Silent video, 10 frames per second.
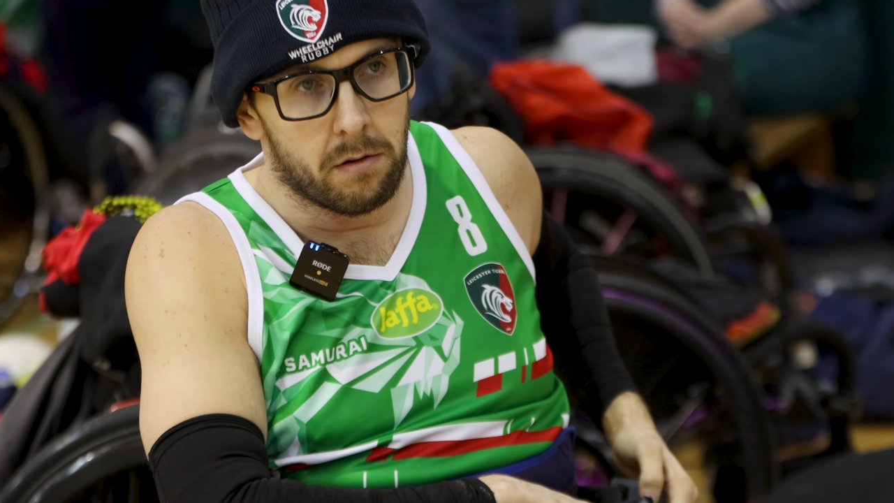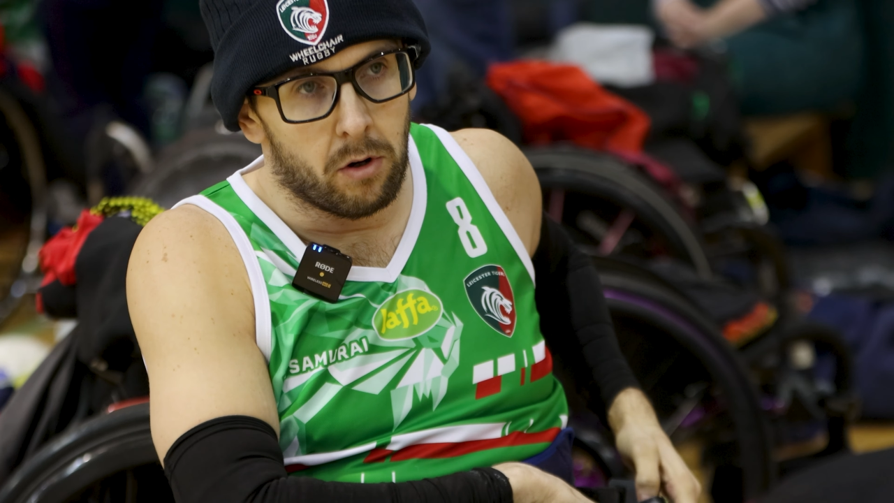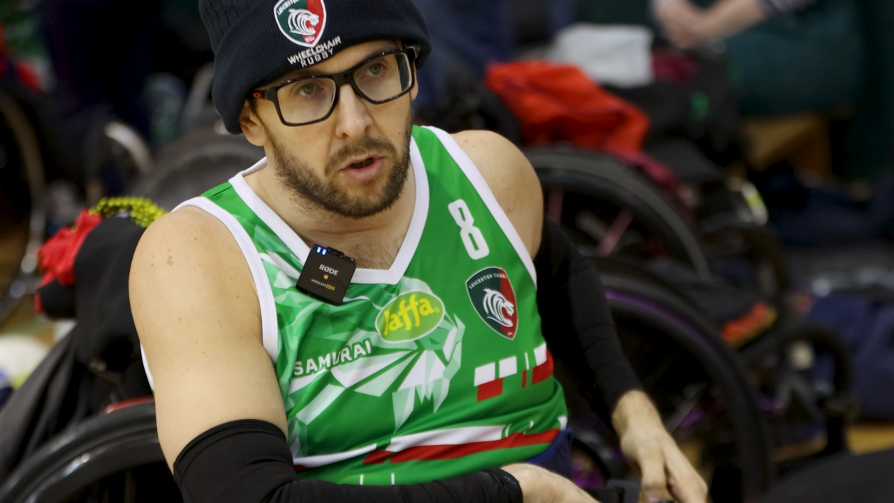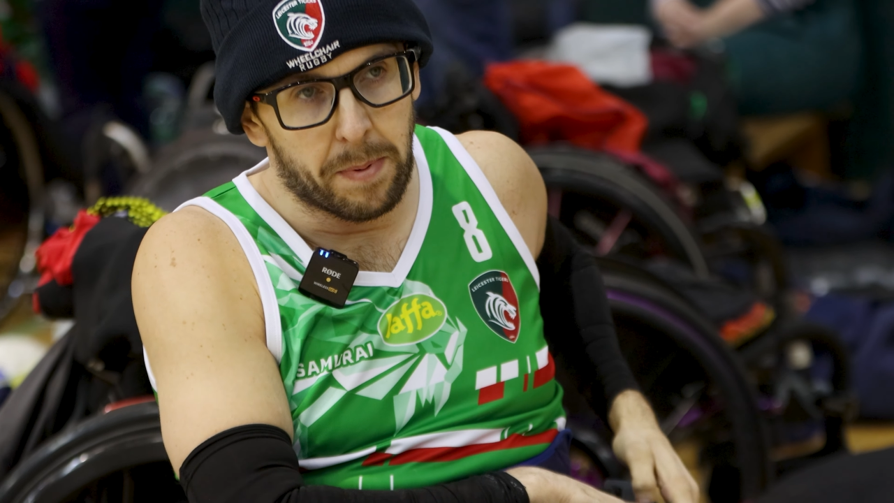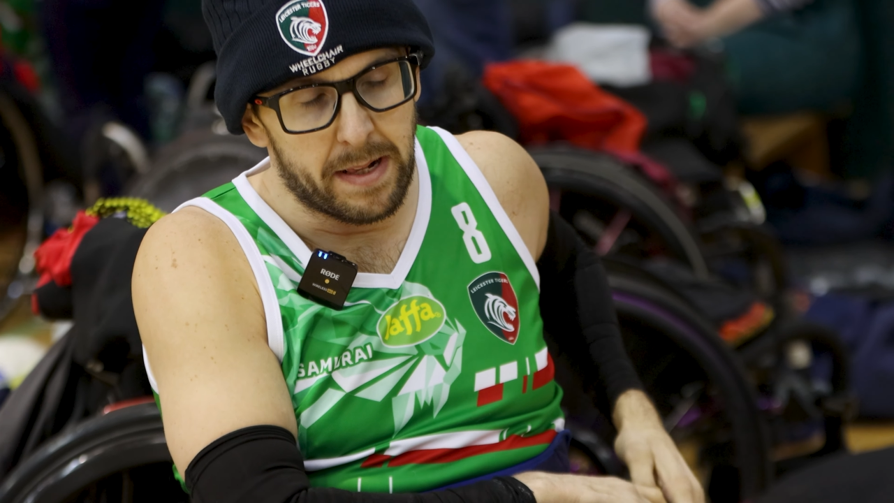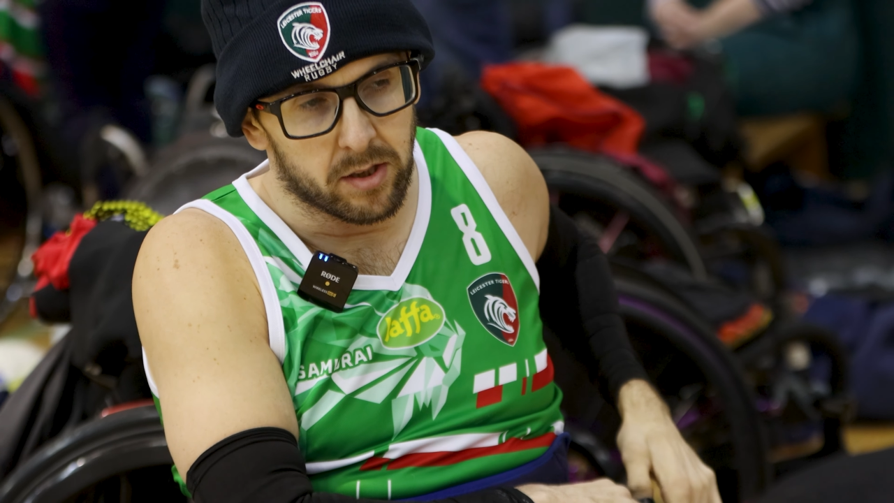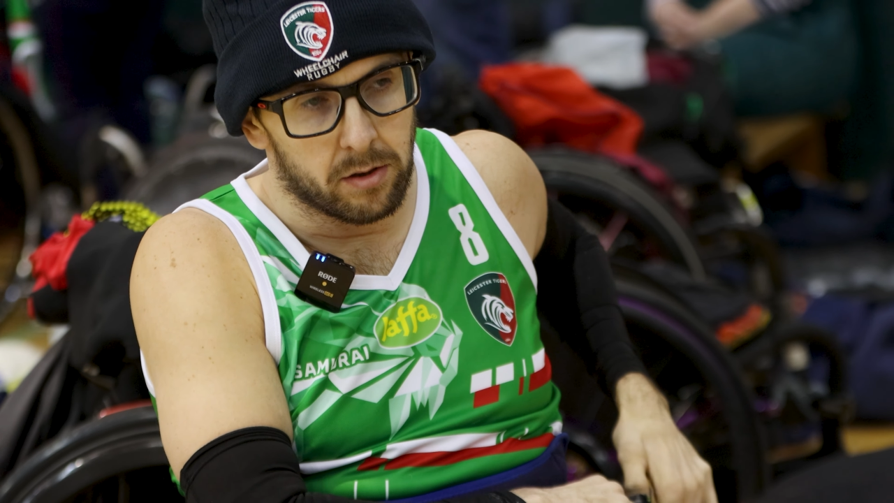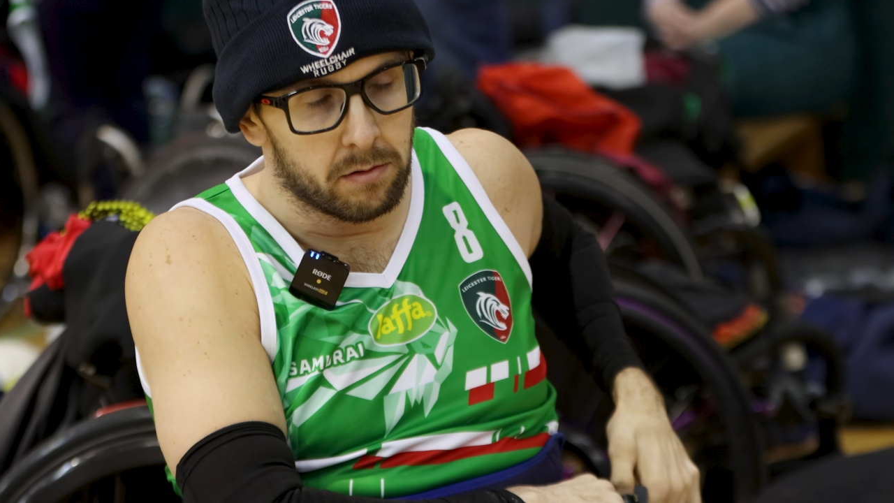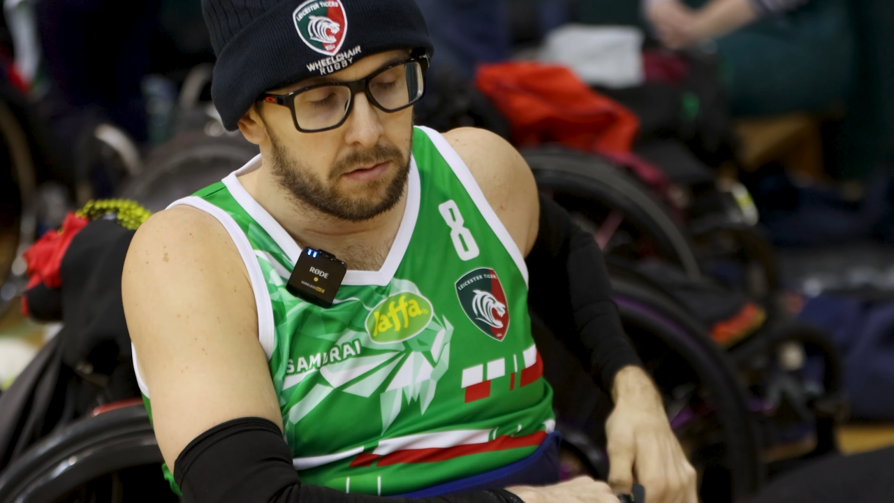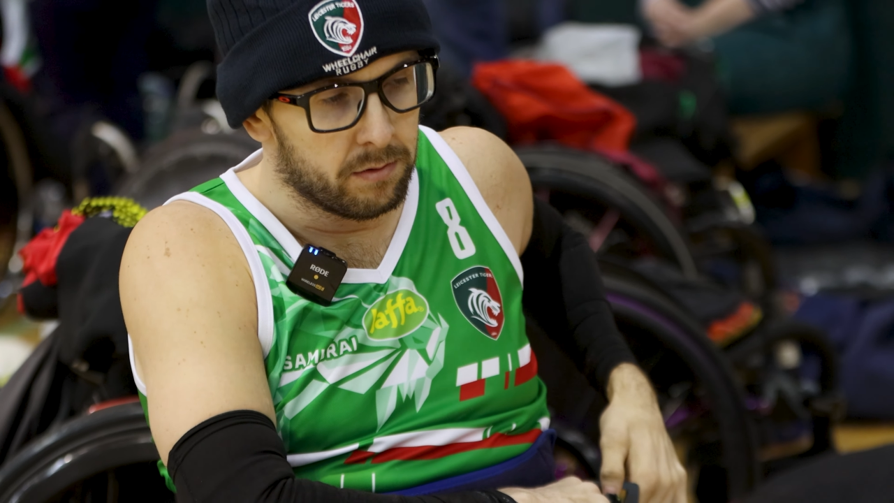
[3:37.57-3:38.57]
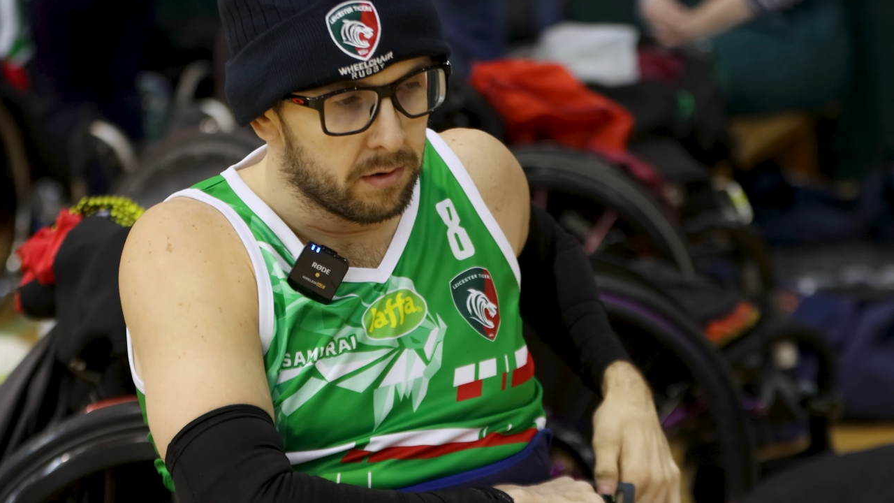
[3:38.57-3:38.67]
All depends on